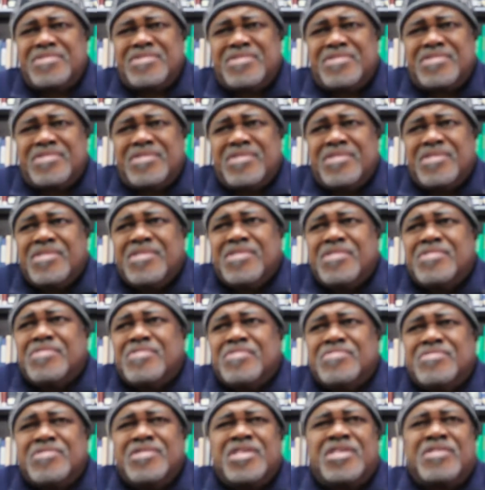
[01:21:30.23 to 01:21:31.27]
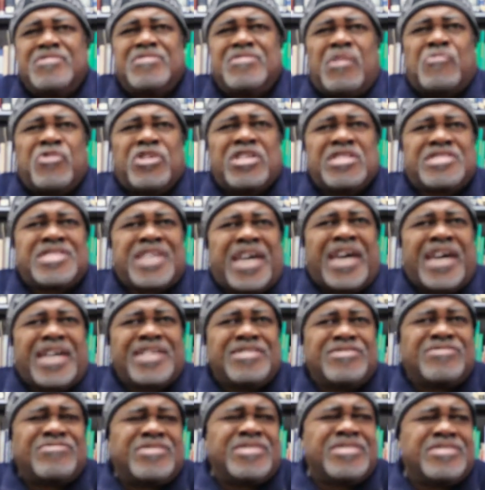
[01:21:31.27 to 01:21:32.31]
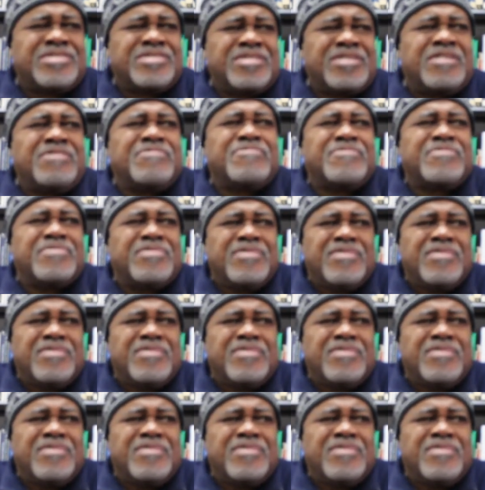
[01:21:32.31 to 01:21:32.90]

It was inside oh, Yeah, okay, they want to tag the train stuff.